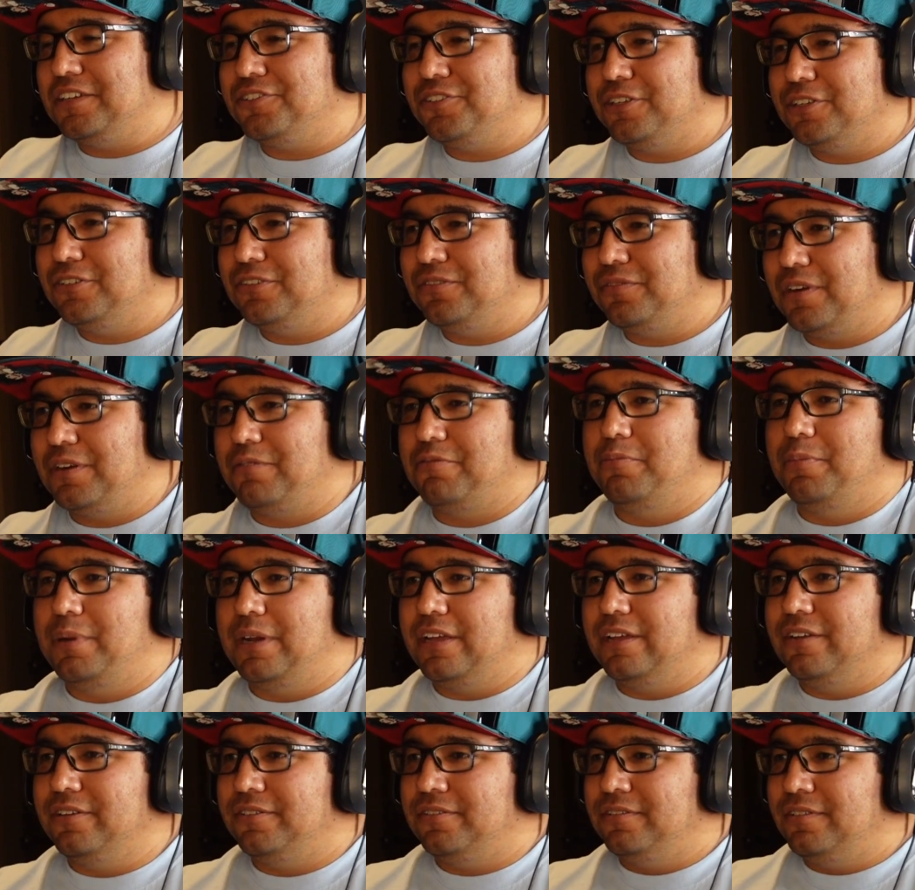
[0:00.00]
trails for
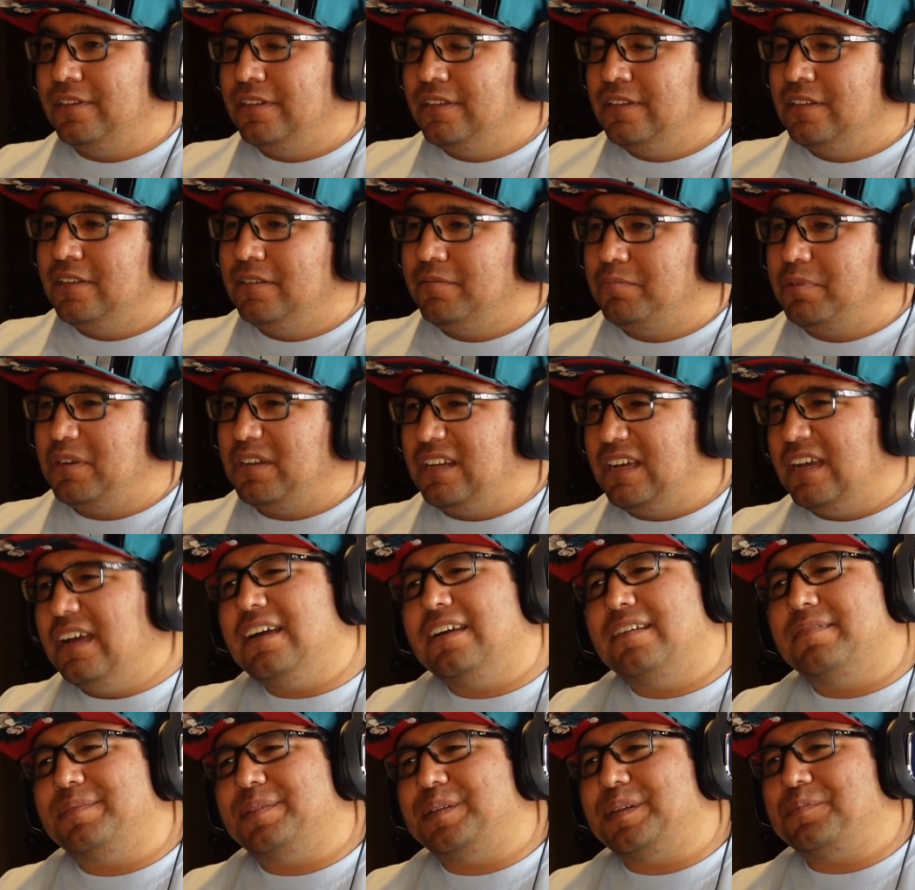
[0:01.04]
everybody else.
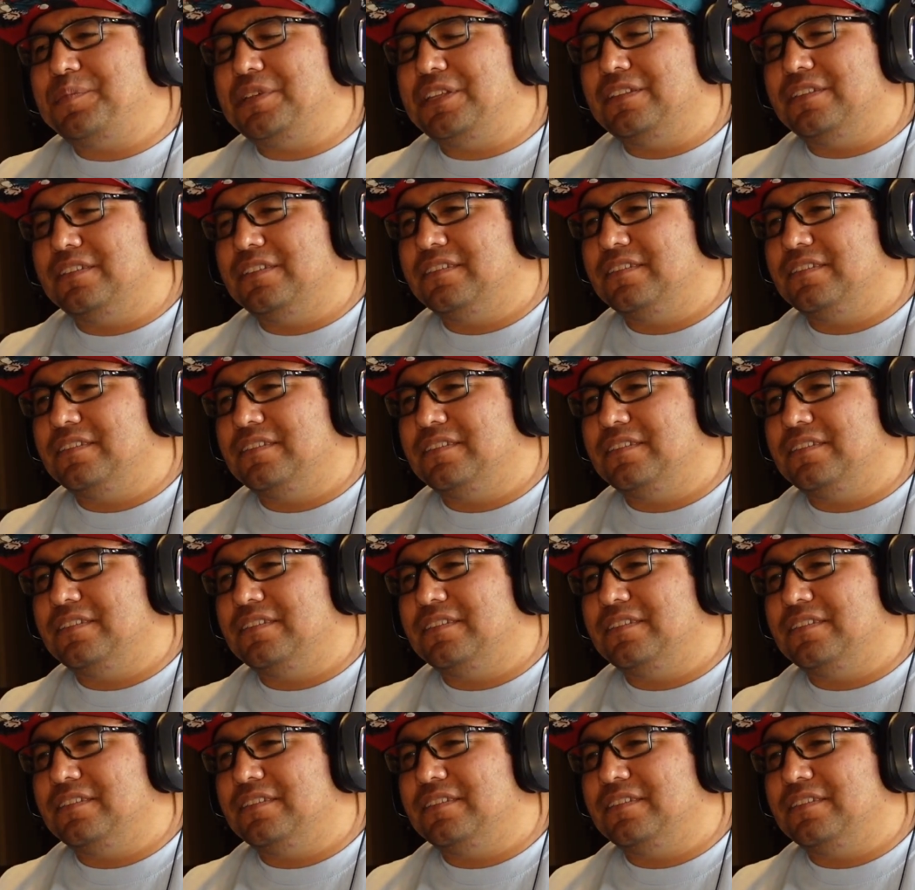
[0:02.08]
Nice. But I mean,